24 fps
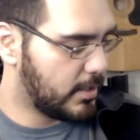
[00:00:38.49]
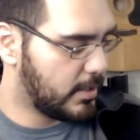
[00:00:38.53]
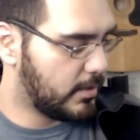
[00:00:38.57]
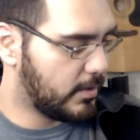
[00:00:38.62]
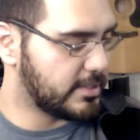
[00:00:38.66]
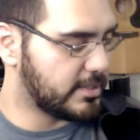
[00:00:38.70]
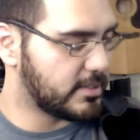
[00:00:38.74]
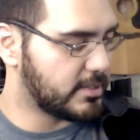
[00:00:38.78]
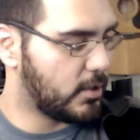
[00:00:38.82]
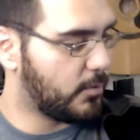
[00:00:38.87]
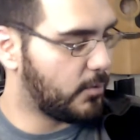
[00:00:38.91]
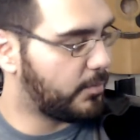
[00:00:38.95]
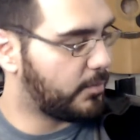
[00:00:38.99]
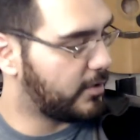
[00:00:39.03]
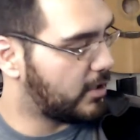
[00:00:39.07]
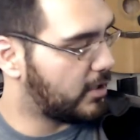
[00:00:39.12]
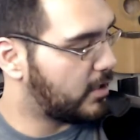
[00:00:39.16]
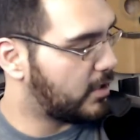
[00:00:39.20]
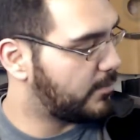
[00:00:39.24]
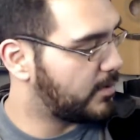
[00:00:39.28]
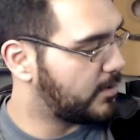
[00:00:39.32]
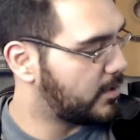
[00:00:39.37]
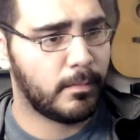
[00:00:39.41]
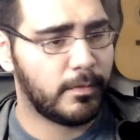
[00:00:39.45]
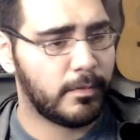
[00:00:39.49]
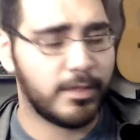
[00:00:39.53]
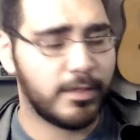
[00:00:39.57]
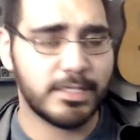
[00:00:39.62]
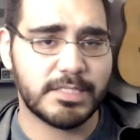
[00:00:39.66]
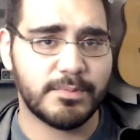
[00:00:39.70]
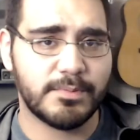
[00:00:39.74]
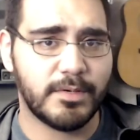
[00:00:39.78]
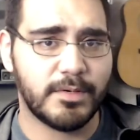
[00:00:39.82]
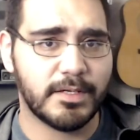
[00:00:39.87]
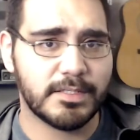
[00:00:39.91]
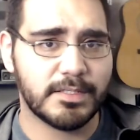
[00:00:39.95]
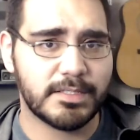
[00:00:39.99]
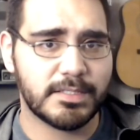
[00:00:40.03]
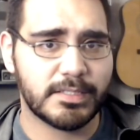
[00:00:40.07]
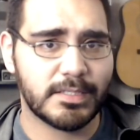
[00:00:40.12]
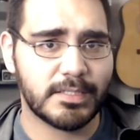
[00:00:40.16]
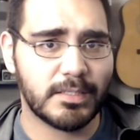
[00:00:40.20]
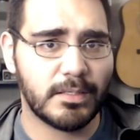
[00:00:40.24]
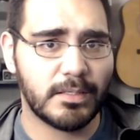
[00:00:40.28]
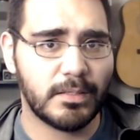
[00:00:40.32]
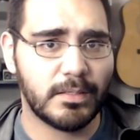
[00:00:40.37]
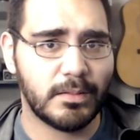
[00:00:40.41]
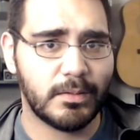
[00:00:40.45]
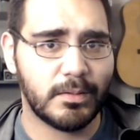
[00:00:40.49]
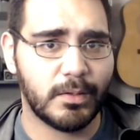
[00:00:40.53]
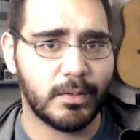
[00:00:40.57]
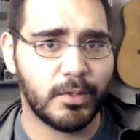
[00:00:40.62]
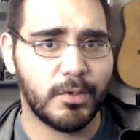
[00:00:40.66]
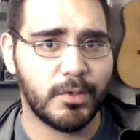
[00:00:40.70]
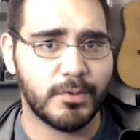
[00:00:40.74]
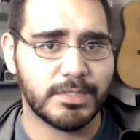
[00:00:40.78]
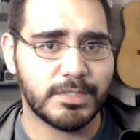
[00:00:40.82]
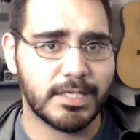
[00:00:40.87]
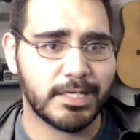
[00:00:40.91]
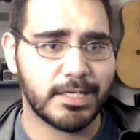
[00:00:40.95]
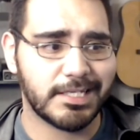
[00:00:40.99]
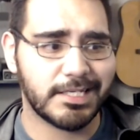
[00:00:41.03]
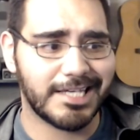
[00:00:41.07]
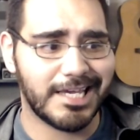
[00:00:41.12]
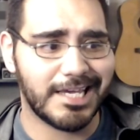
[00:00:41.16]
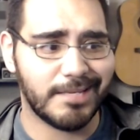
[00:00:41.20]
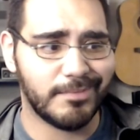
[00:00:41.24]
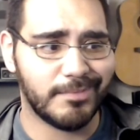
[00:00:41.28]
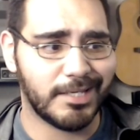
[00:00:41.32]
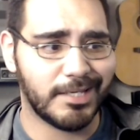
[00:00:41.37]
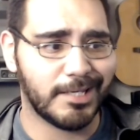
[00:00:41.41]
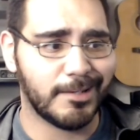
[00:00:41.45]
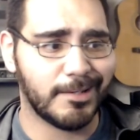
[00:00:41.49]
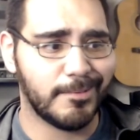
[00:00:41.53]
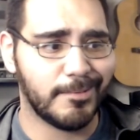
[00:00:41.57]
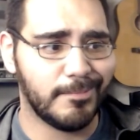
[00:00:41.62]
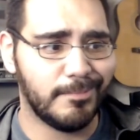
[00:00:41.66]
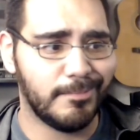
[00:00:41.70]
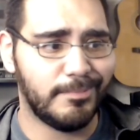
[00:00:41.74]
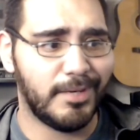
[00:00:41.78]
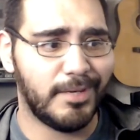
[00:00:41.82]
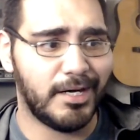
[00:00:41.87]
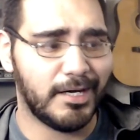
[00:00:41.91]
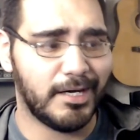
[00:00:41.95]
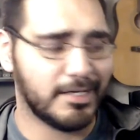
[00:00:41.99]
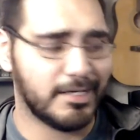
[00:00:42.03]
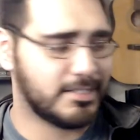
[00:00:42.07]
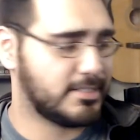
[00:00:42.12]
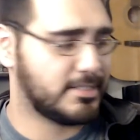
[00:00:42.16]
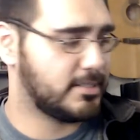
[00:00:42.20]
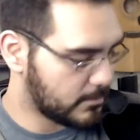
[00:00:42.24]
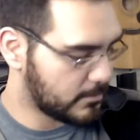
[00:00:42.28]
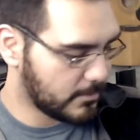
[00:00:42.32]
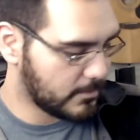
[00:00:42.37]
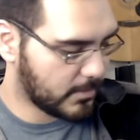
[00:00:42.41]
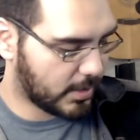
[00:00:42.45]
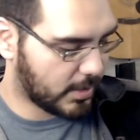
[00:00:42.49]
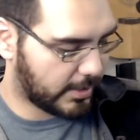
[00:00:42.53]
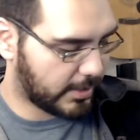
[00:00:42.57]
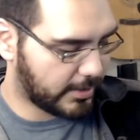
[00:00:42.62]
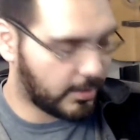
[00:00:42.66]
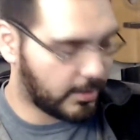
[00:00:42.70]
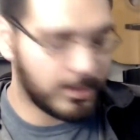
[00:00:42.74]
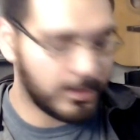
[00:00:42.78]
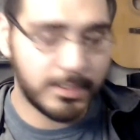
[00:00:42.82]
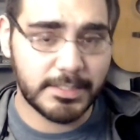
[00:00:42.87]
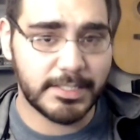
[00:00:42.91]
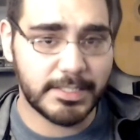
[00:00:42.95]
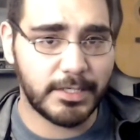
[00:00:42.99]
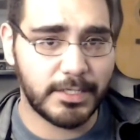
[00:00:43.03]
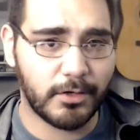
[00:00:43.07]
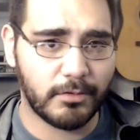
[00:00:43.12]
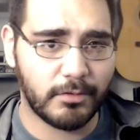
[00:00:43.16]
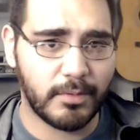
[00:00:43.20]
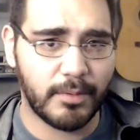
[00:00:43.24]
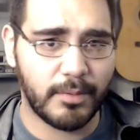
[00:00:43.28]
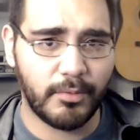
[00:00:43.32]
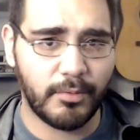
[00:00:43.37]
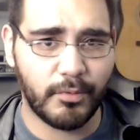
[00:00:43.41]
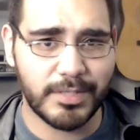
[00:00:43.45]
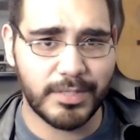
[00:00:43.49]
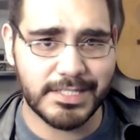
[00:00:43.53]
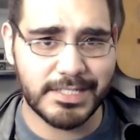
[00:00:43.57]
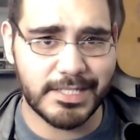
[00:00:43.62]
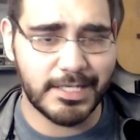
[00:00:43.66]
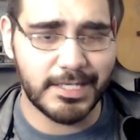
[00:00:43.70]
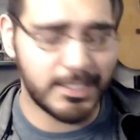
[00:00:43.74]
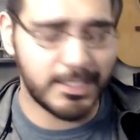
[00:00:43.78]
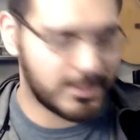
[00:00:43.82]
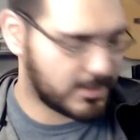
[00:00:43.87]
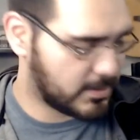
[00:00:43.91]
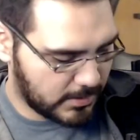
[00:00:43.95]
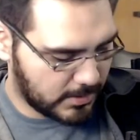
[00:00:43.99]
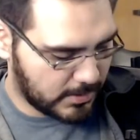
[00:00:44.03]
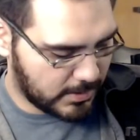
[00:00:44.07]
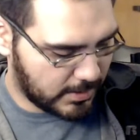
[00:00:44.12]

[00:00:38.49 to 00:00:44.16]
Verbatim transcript: let's open up this month's Loot Gaming box. I honestly don't remember what's in it.